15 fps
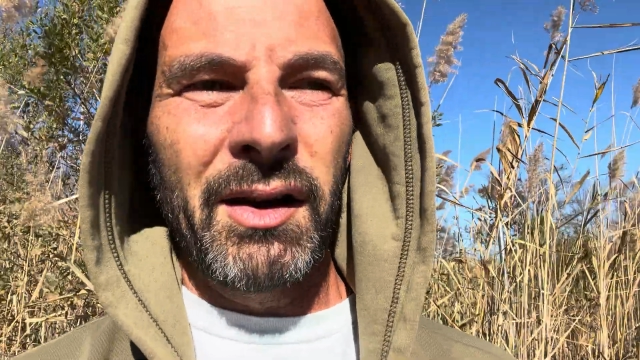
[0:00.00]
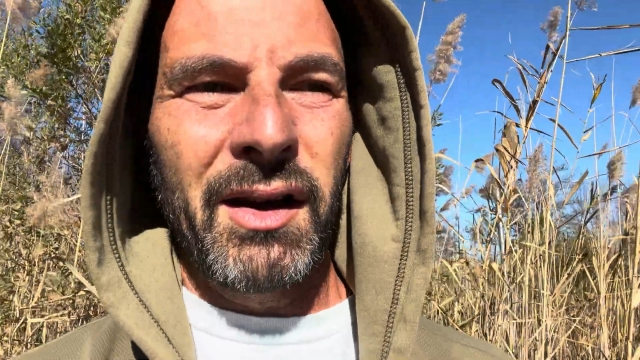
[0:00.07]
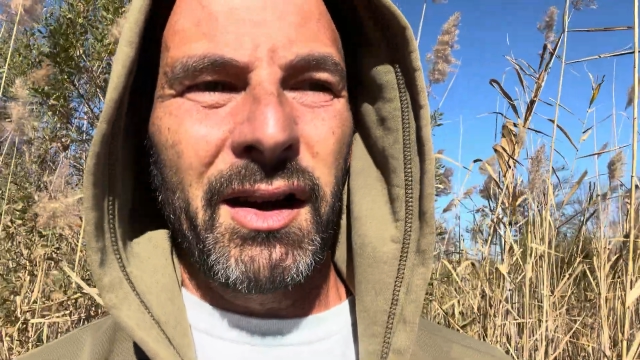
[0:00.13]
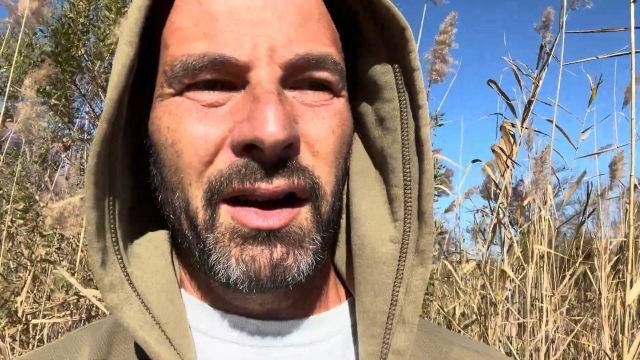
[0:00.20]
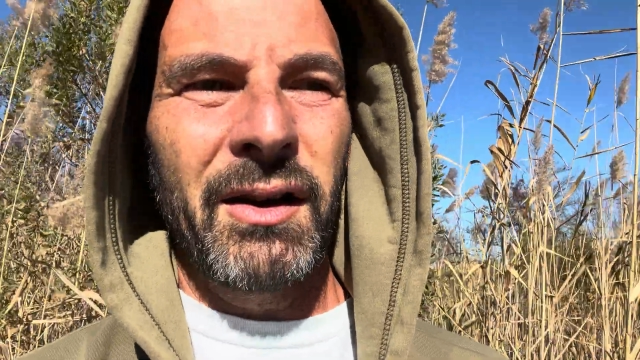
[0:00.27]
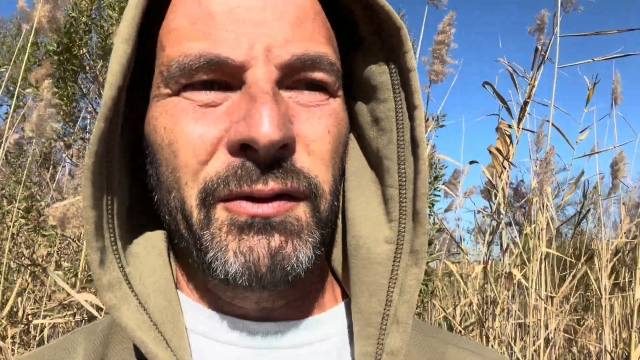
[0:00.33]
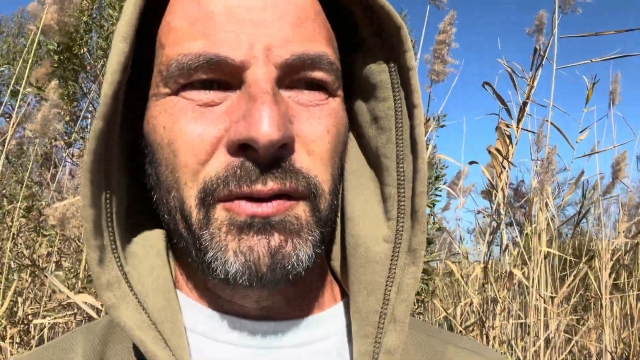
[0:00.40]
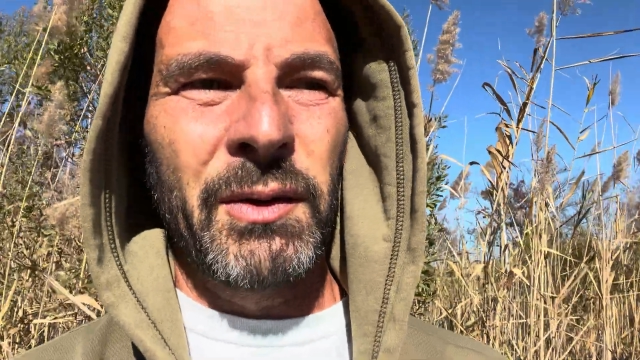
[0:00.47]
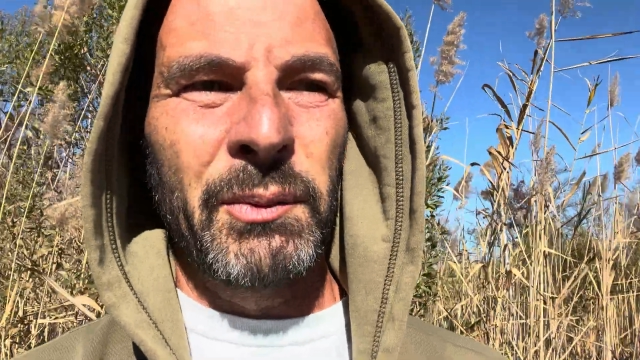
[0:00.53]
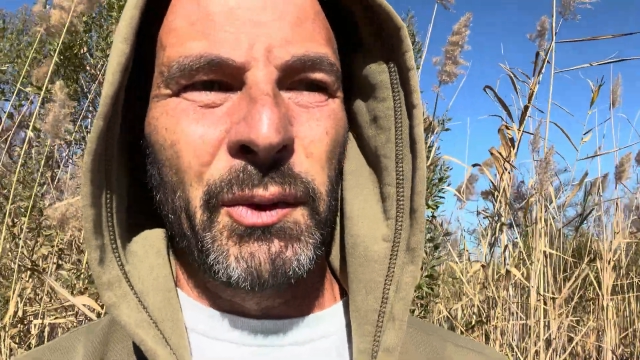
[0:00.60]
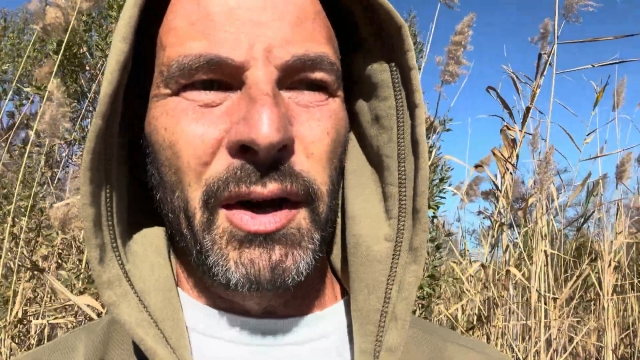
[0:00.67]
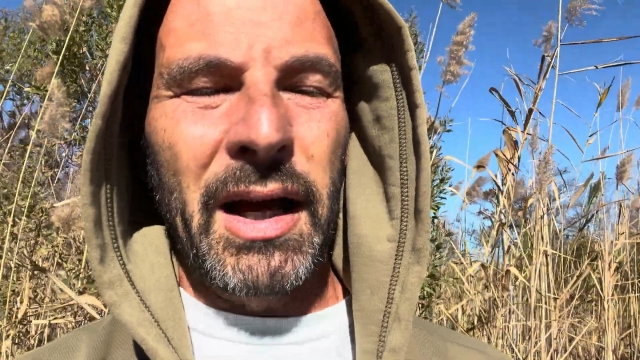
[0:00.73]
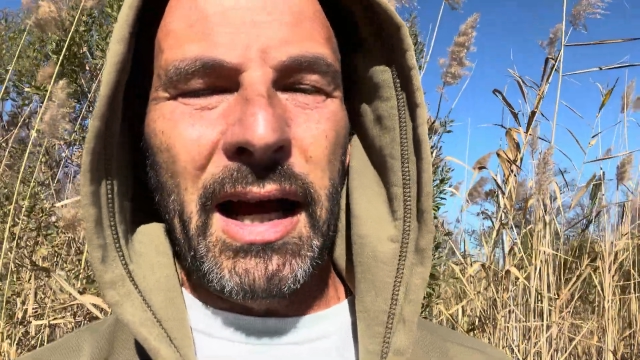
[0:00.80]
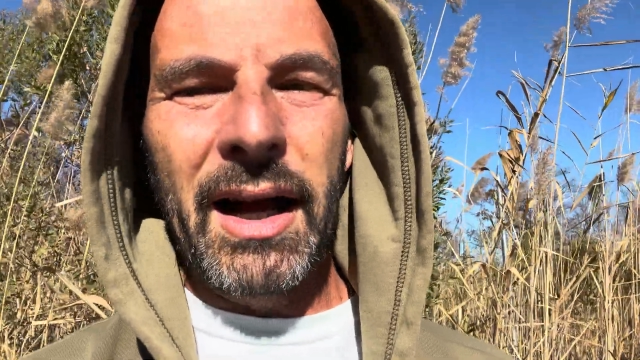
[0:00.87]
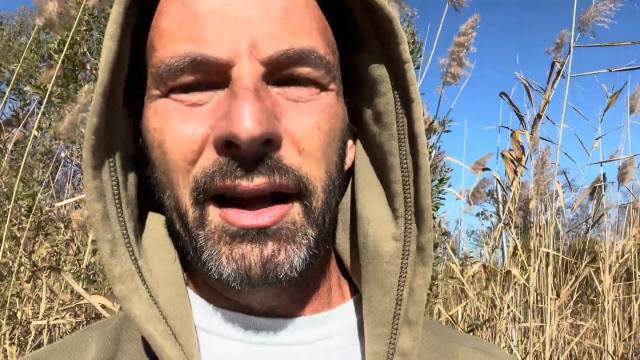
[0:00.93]
off from
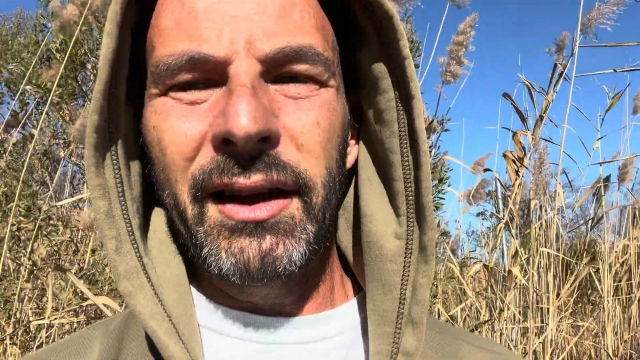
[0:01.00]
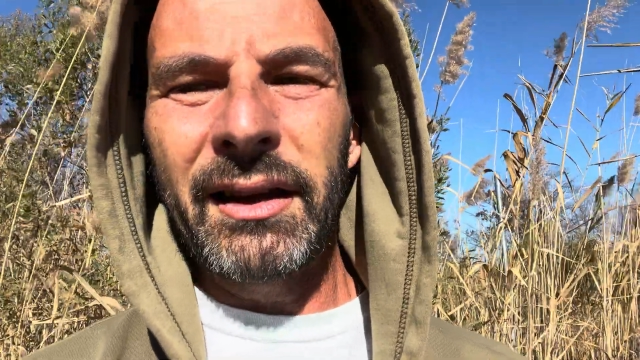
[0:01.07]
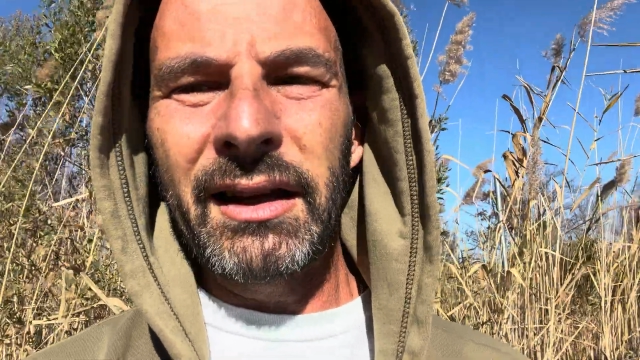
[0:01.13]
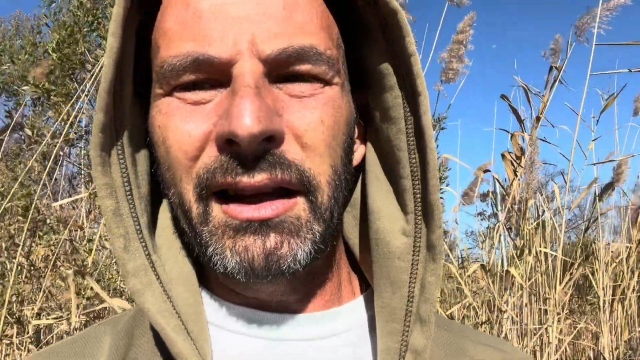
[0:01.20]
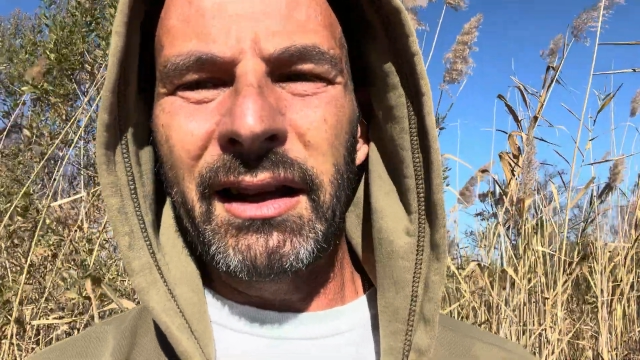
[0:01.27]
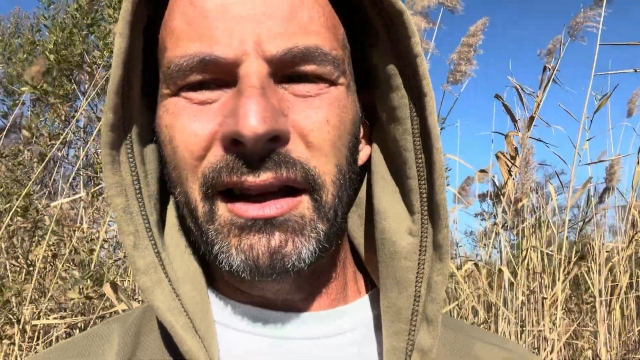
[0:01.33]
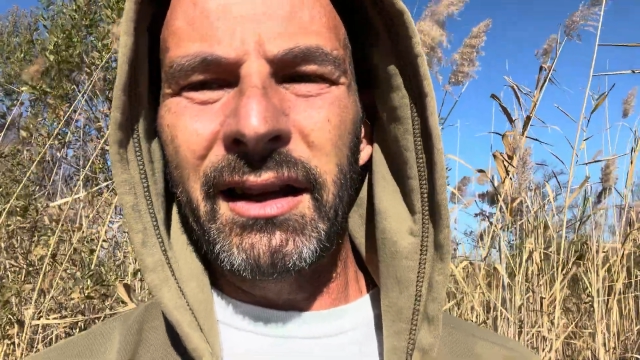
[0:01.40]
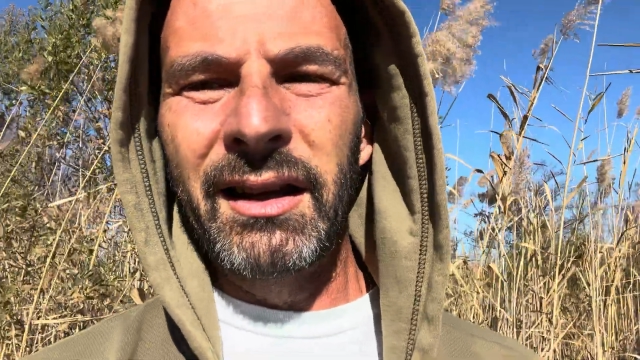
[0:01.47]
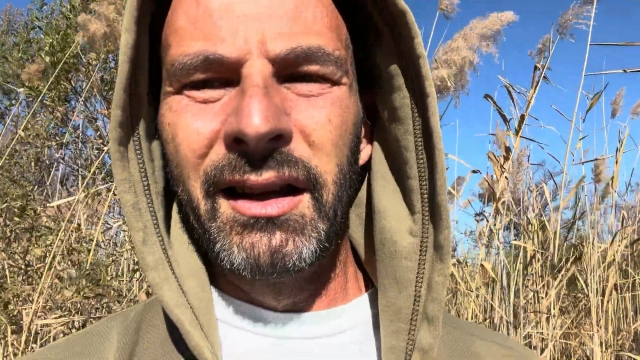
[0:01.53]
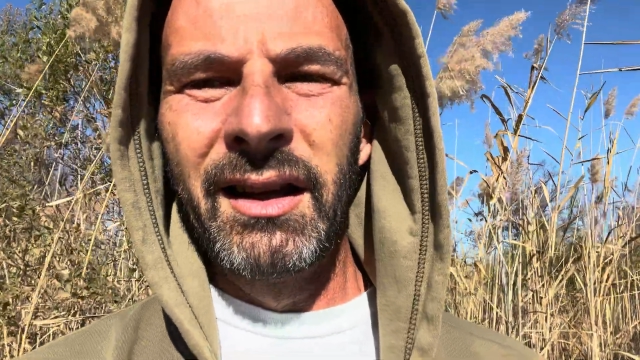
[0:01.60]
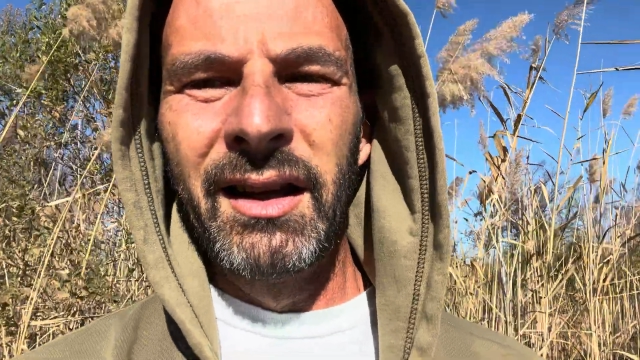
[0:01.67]
reality.